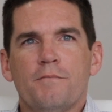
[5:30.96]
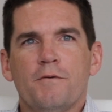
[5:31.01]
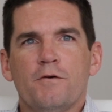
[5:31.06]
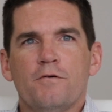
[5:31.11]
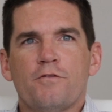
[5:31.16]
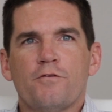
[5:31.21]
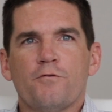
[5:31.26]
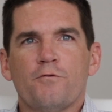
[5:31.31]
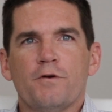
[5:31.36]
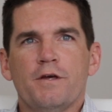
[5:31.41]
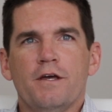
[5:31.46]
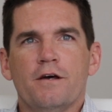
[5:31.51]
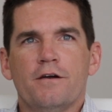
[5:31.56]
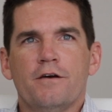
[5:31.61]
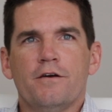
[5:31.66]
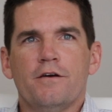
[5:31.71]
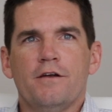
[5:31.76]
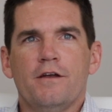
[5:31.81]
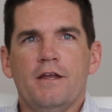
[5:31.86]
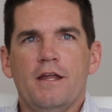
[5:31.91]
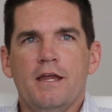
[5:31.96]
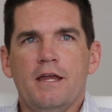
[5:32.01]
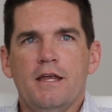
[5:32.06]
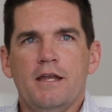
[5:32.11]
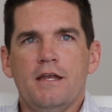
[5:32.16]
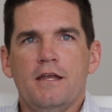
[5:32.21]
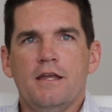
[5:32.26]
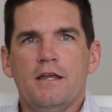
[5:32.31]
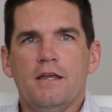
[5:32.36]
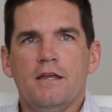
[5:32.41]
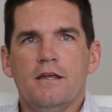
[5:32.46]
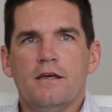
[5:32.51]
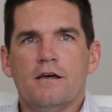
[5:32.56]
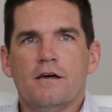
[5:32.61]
about 380